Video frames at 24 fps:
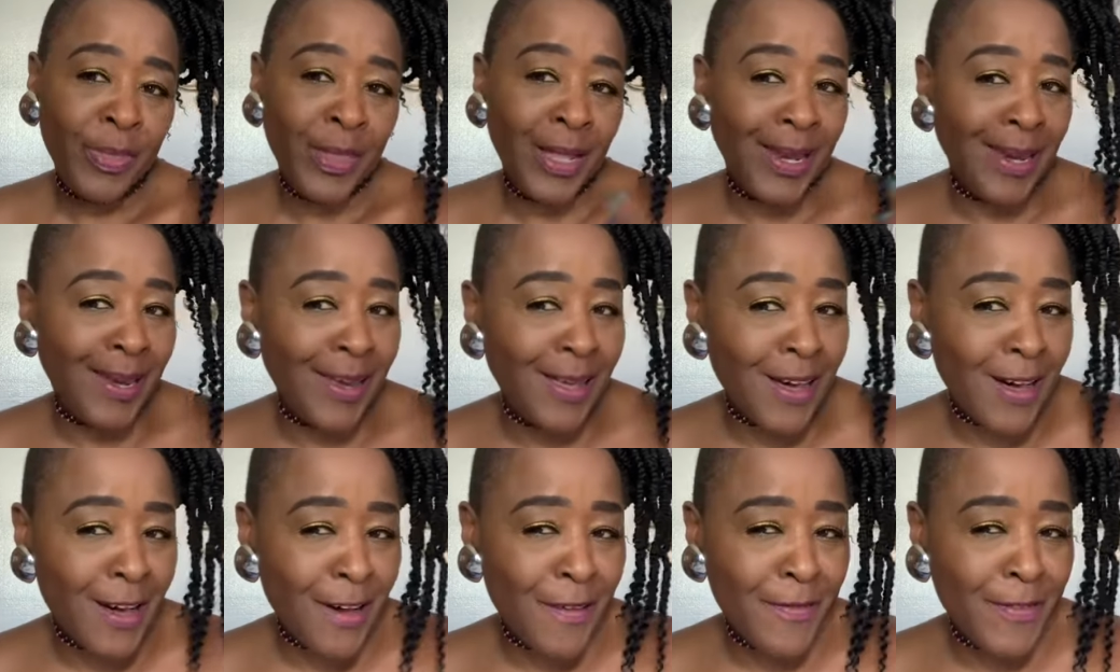the
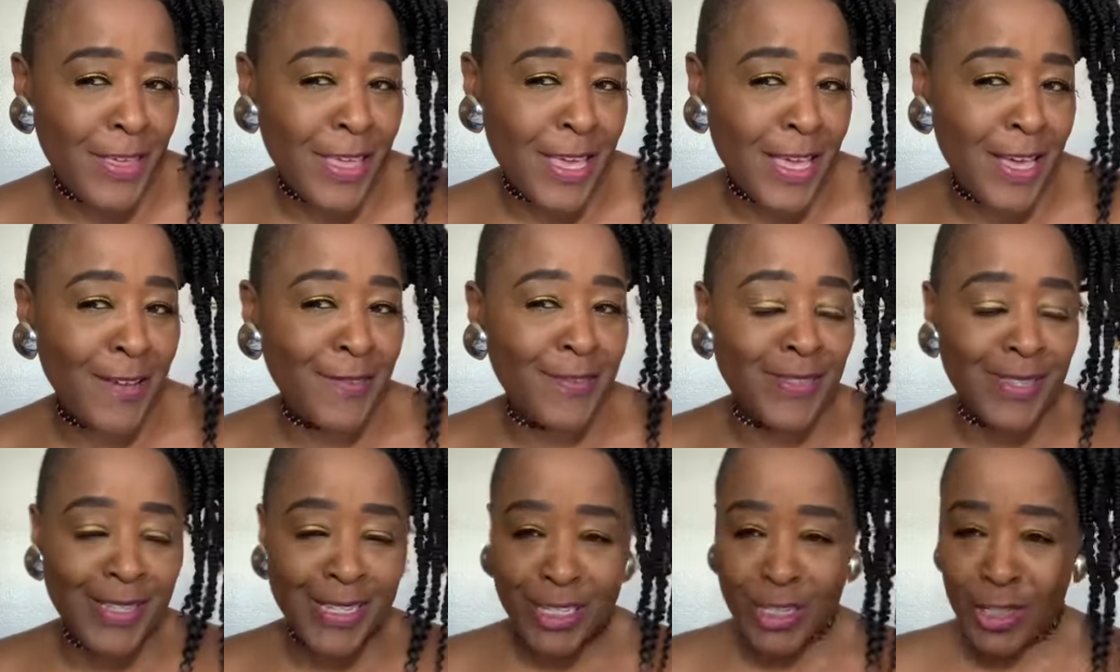love
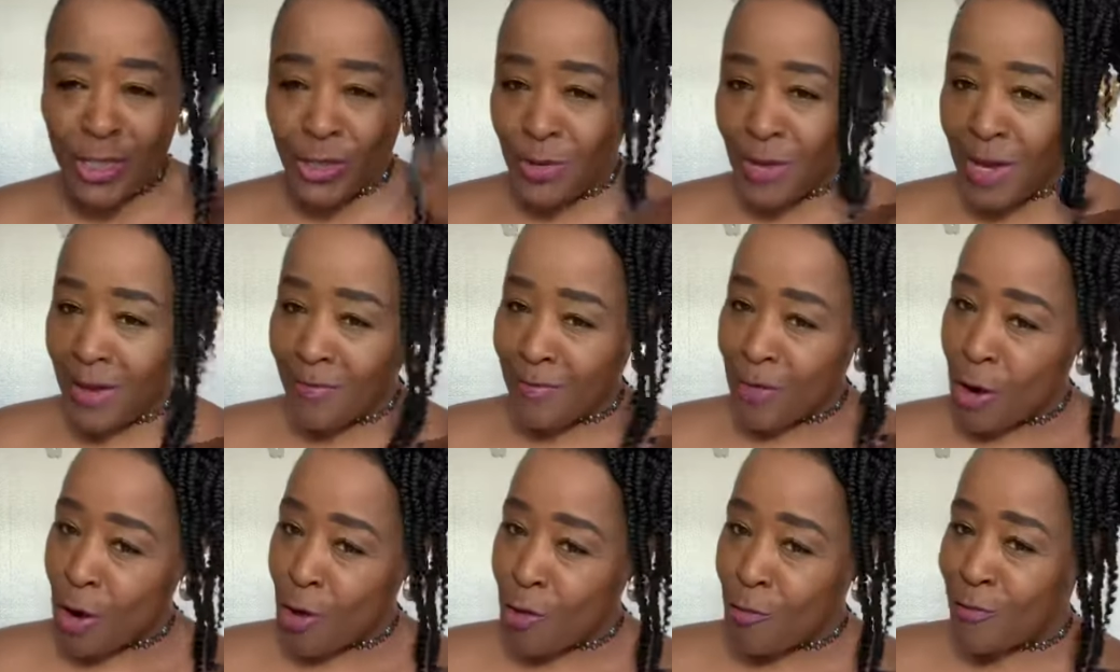gifts that you
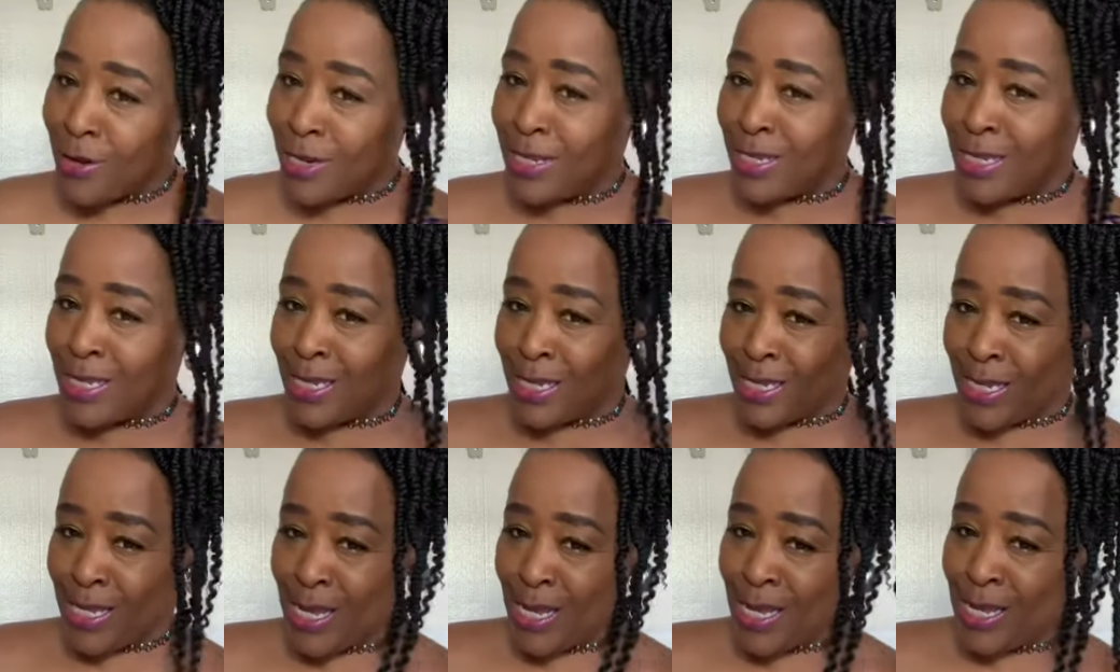have already
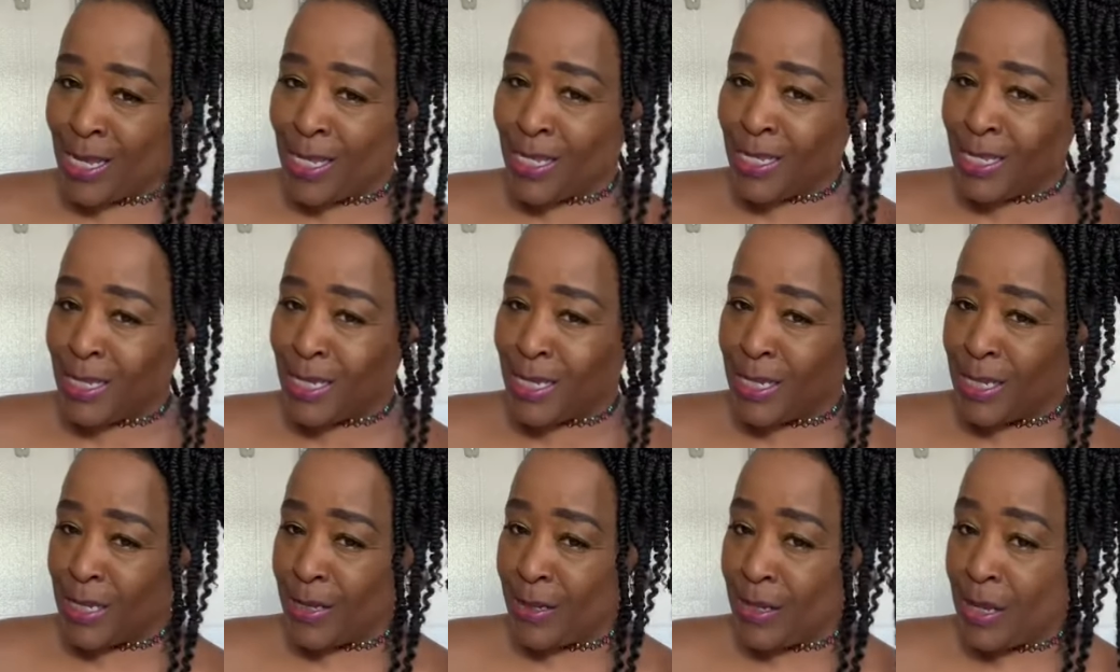sent.
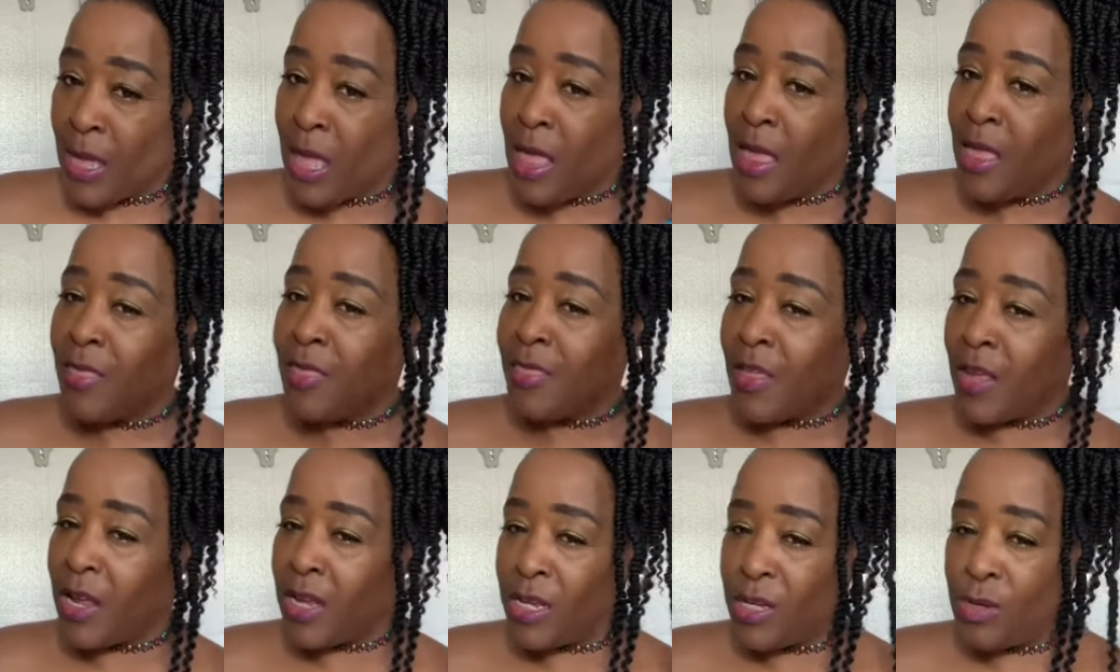
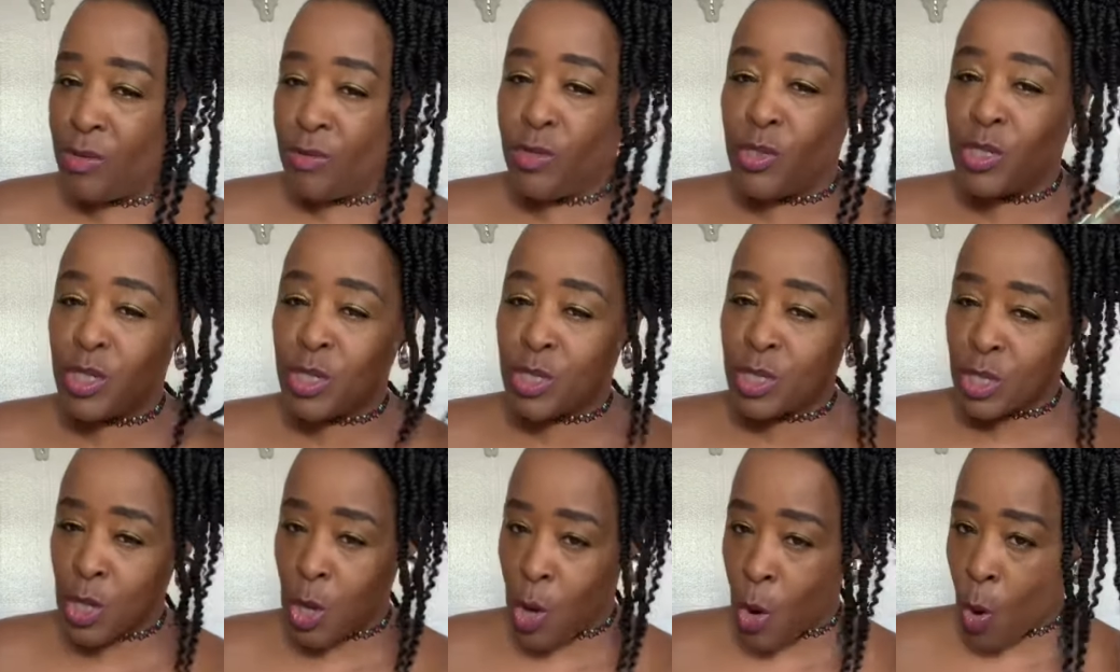Thank you
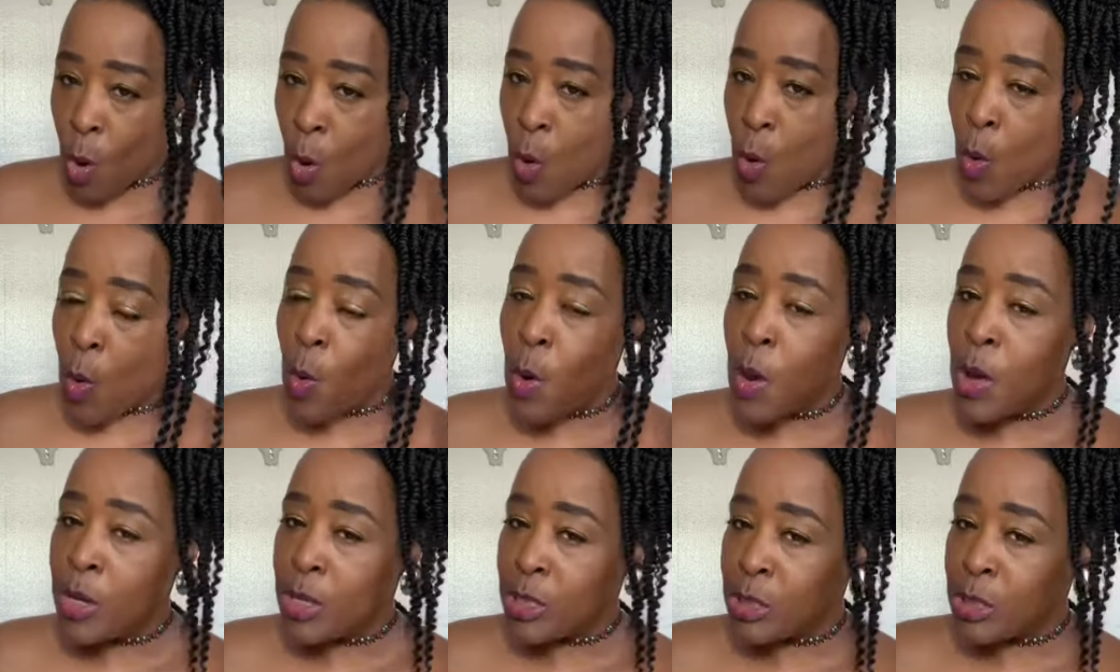so